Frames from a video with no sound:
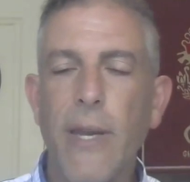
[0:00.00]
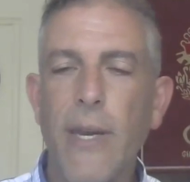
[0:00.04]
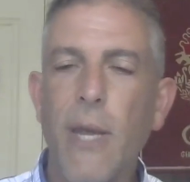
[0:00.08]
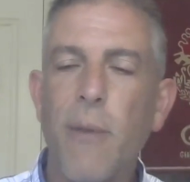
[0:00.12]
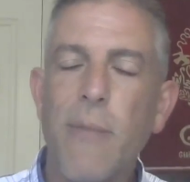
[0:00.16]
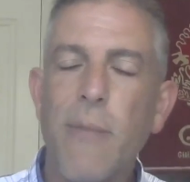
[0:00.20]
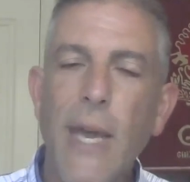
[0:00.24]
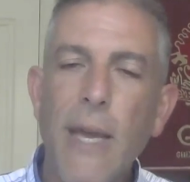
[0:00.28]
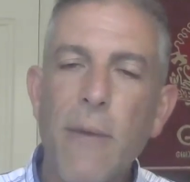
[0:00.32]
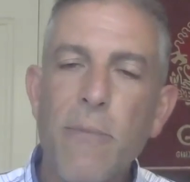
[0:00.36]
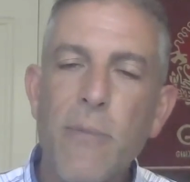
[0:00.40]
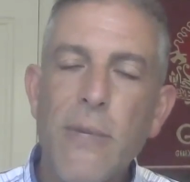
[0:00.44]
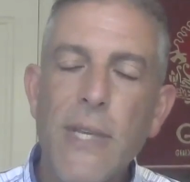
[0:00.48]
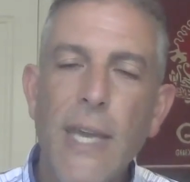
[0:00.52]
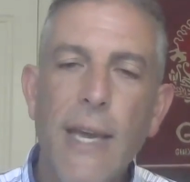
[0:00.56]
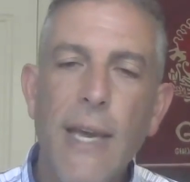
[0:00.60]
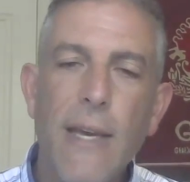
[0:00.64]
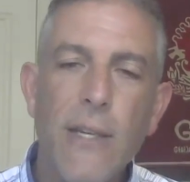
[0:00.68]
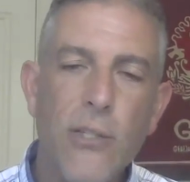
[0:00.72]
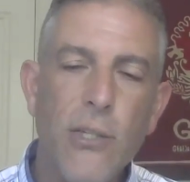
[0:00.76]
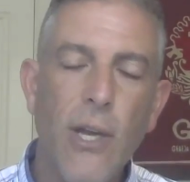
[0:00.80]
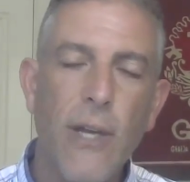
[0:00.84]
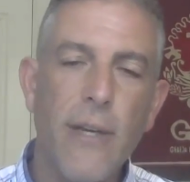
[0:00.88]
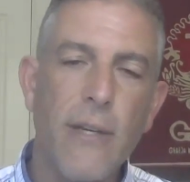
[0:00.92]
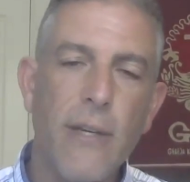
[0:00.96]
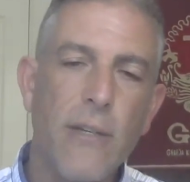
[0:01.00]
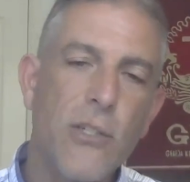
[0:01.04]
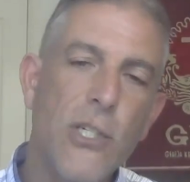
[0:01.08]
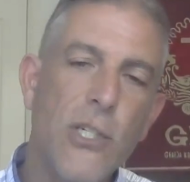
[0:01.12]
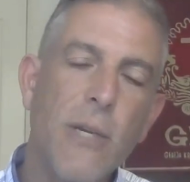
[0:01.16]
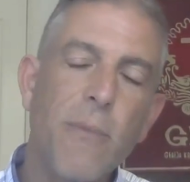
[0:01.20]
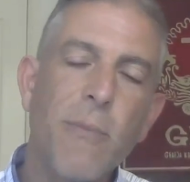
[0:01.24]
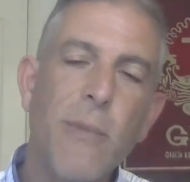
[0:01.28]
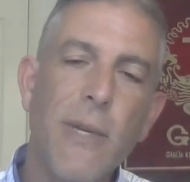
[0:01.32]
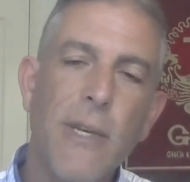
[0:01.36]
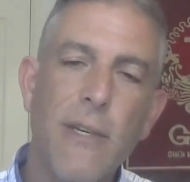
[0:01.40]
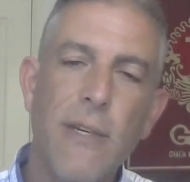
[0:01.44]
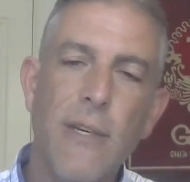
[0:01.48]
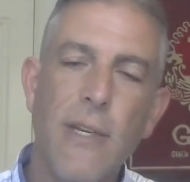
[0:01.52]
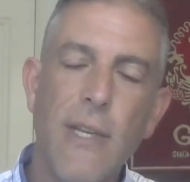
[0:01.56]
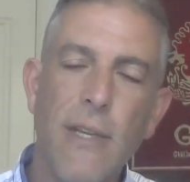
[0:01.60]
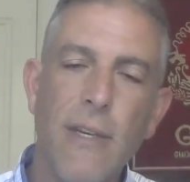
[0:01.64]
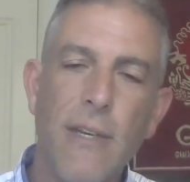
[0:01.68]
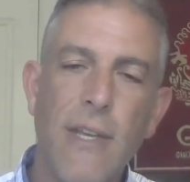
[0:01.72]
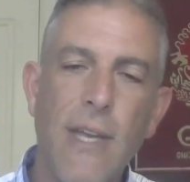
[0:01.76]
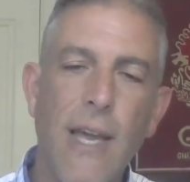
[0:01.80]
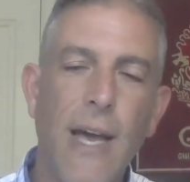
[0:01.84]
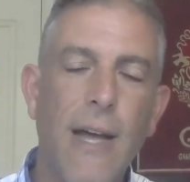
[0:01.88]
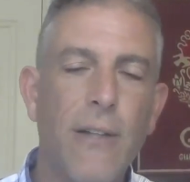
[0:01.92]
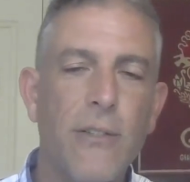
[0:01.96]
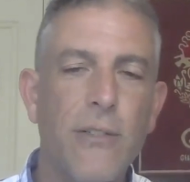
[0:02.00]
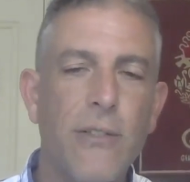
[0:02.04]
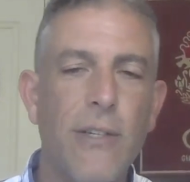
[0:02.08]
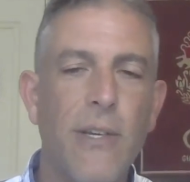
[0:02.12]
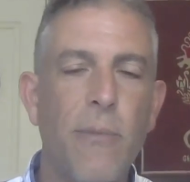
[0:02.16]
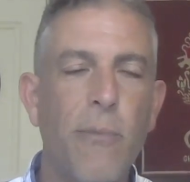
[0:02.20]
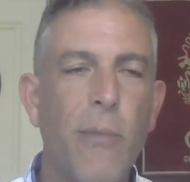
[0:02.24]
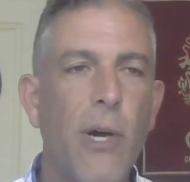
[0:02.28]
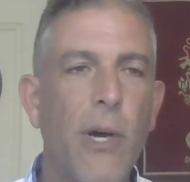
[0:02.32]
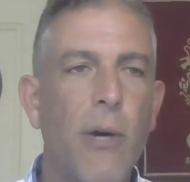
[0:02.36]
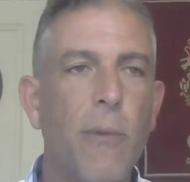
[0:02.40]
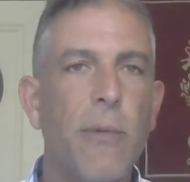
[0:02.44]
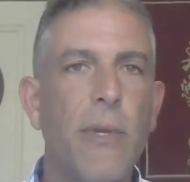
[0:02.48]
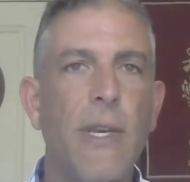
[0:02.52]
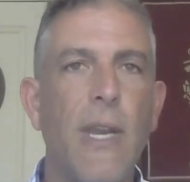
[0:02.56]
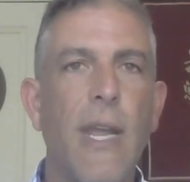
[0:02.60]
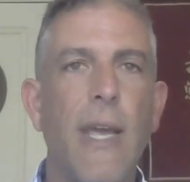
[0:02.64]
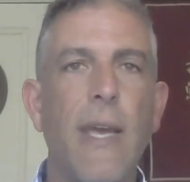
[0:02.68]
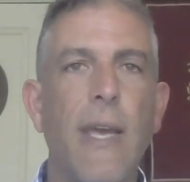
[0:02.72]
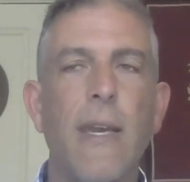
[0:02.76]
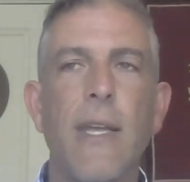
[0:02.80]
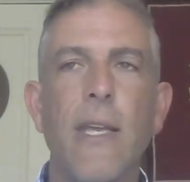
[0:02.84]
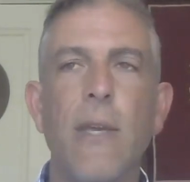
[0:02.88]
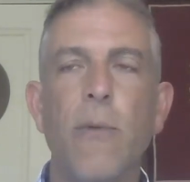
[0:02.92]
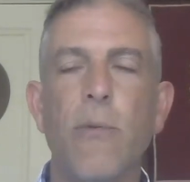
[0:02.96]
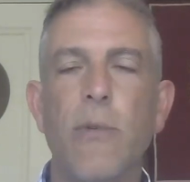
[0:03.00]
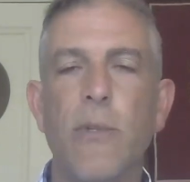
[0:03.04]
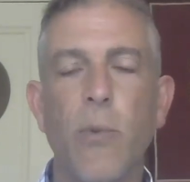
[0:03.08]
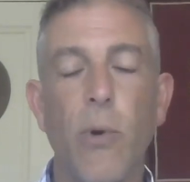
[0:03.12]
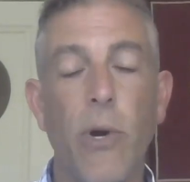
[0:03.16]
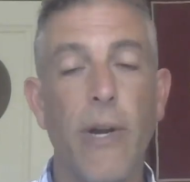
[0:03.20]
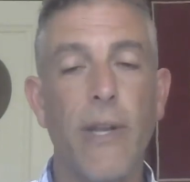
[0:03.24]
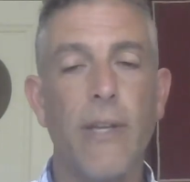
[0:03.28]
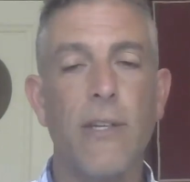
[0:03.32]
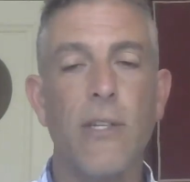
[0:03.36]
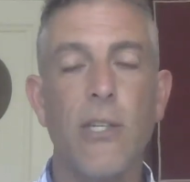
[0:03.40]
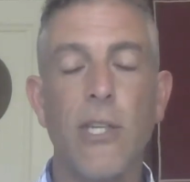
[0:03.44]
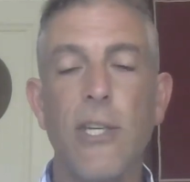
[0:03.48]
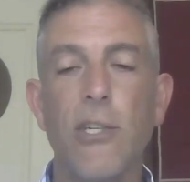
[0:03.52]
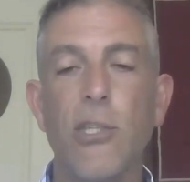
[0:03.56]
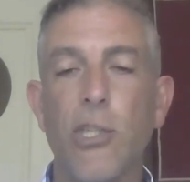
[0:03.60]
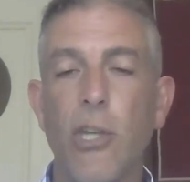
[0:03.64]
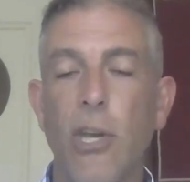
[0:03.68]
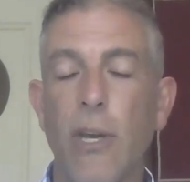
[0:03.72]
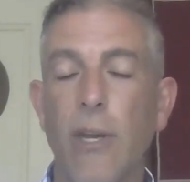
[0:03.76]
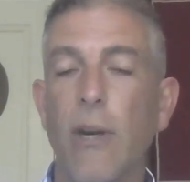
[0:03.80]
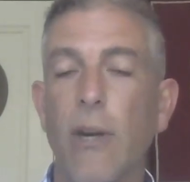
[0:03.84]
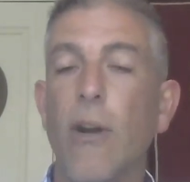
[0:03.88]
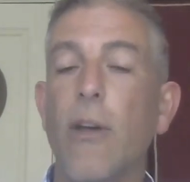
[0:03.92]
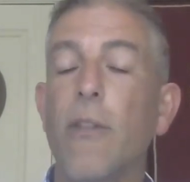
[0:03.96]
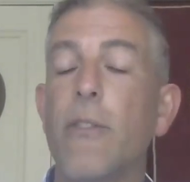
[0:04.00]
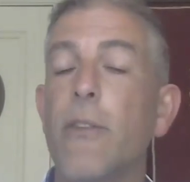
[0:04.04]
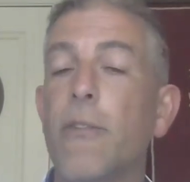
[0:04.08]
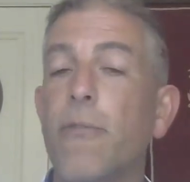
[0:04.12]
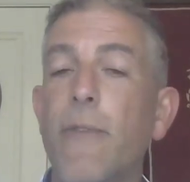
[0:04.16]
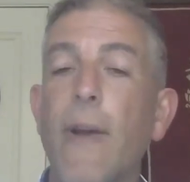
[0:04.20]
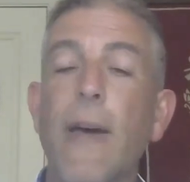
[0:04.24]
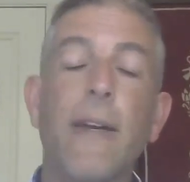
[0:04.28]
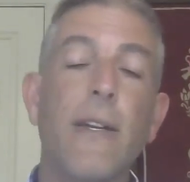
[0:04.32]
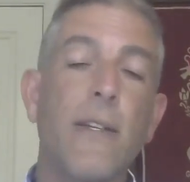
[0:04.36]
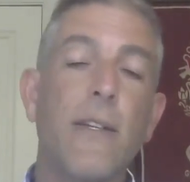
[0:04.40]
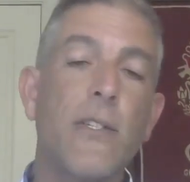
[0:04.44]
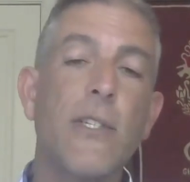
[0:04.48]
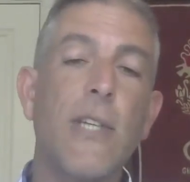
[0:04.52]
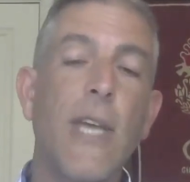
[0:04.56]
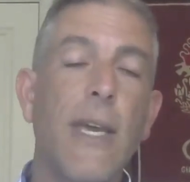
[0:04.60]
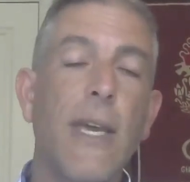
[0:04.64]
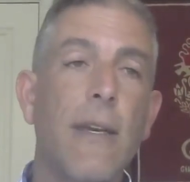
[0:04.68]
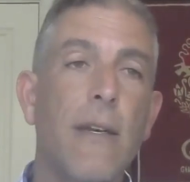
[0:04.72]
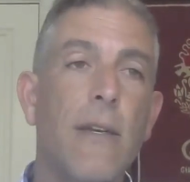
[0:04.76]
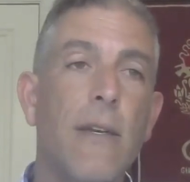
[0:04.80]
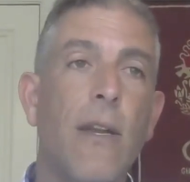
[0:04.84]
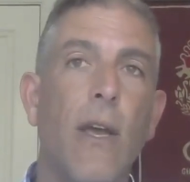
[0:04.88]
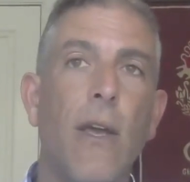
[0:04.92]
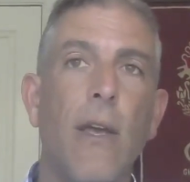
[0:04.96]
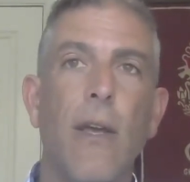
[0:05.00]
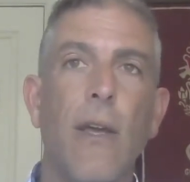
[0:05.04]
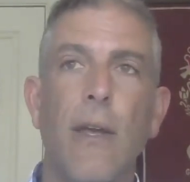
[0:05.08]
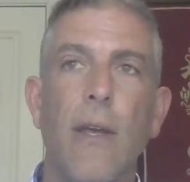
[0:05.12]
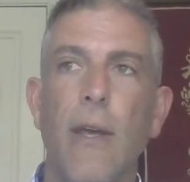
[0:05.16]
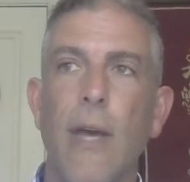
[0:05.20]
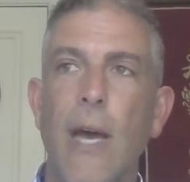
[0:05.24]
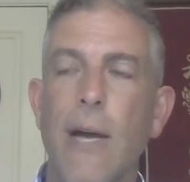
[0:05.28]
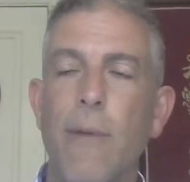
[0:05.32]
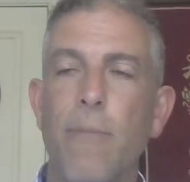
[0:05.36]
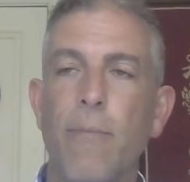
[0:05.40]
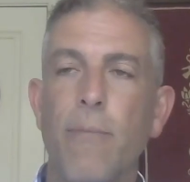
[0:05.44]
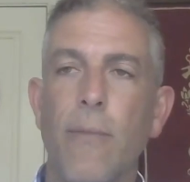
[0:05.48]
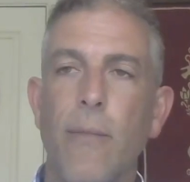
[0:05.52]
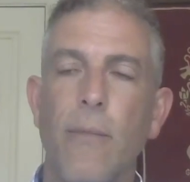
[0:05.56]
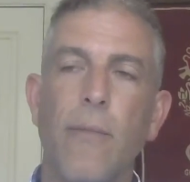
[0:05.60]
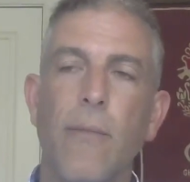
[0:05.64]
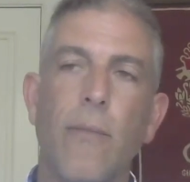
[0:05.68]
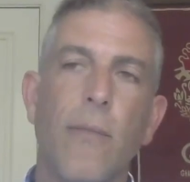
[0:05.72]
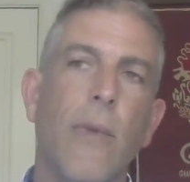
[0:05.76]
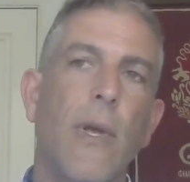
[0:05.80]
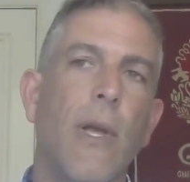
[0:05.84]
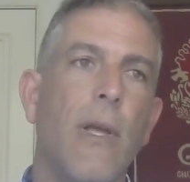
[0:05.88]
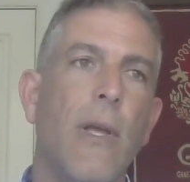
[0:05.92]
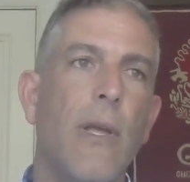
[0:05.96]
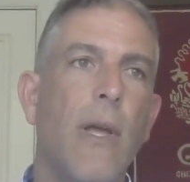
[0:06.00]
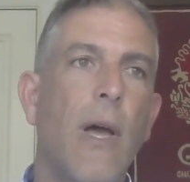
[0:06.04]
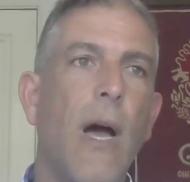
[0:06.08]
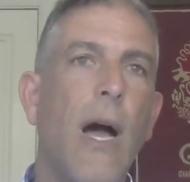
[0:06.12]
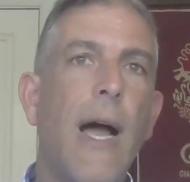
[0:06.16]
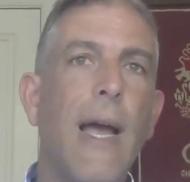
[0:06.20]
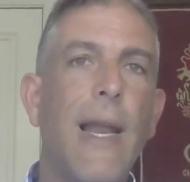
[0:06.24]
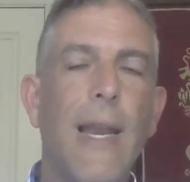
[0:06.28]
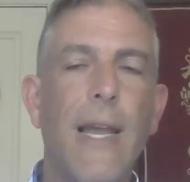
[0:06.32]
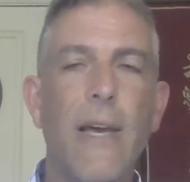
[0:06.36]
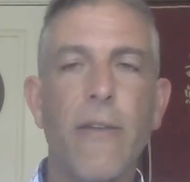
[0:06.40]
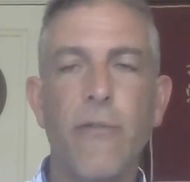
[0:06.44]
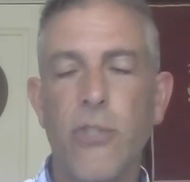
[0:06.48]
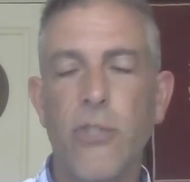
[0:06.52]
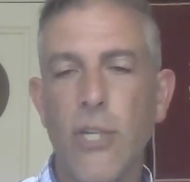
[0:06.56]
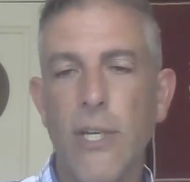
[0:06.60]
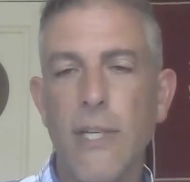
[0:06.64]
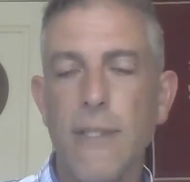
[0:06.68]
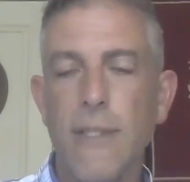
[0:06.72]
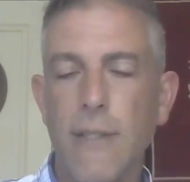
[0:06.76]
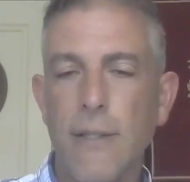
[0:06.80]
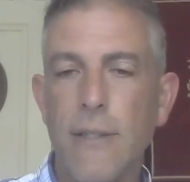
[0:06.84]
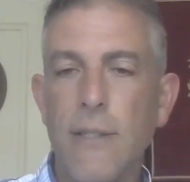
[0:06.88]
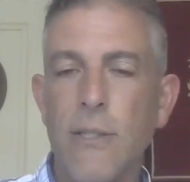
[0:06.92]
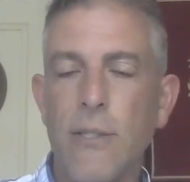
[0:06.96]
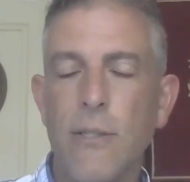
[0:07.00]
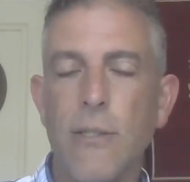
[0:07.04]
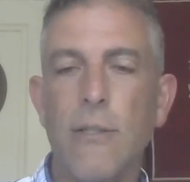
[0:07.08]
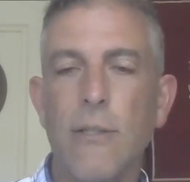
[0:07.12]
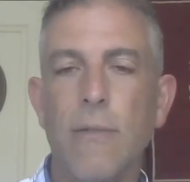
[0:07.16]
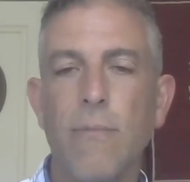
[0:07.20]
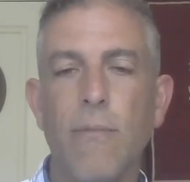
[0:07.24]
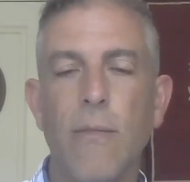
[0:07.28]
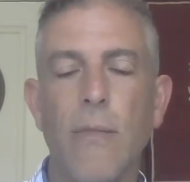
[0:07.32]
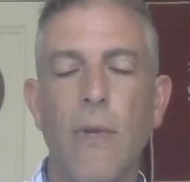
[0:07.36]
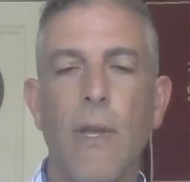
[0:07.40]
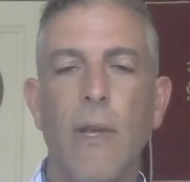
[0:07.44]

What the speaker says: named Abdi outside a gym in Carlton in Melbourne, and he was wearing a t-shirt, and on the front it said, I love Jesus.